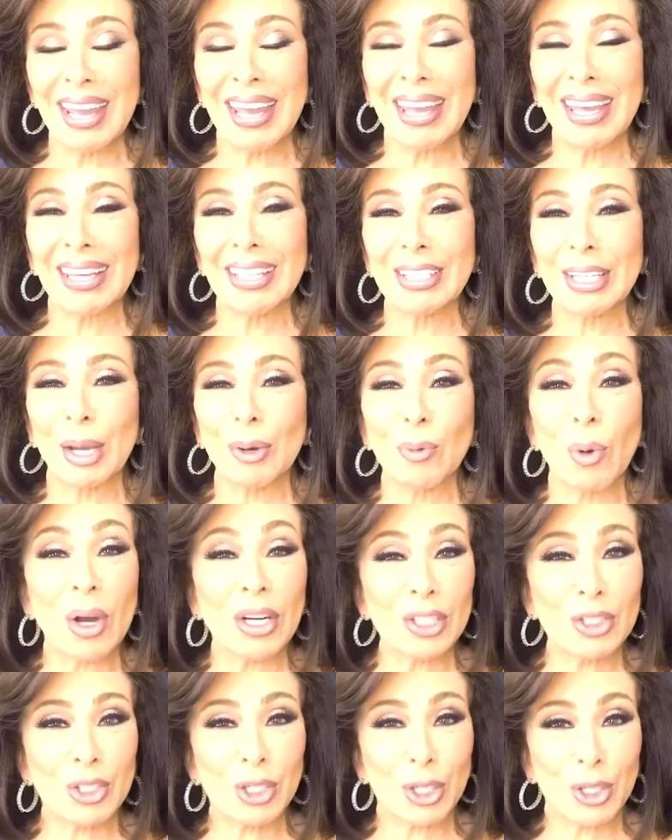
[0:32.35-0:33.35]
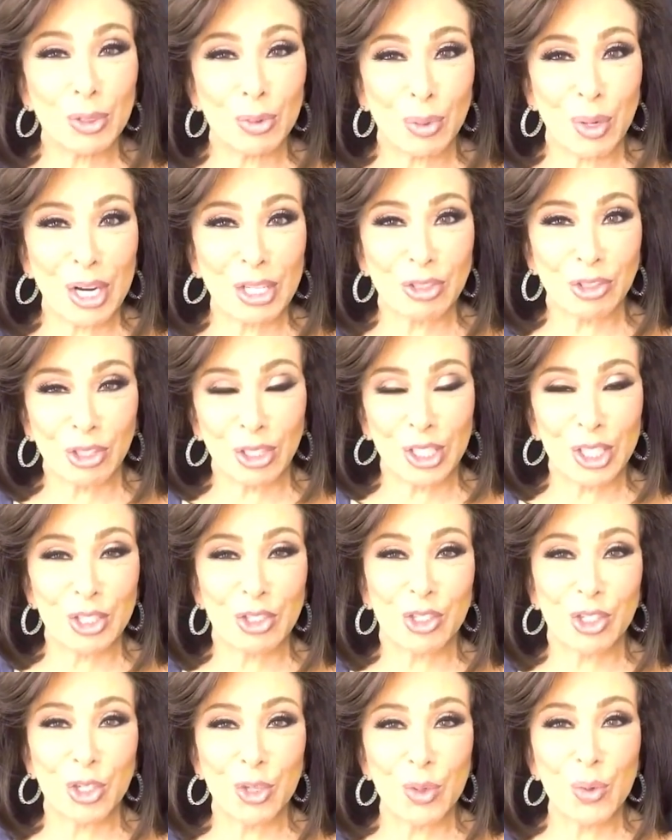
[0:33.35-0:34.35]
and I wanted to
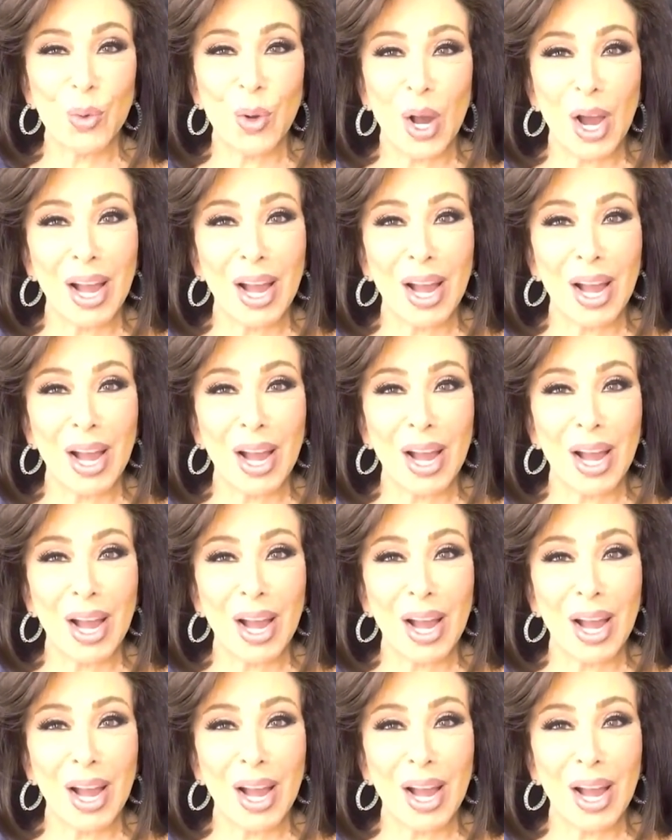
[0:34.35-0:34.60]
congratulate you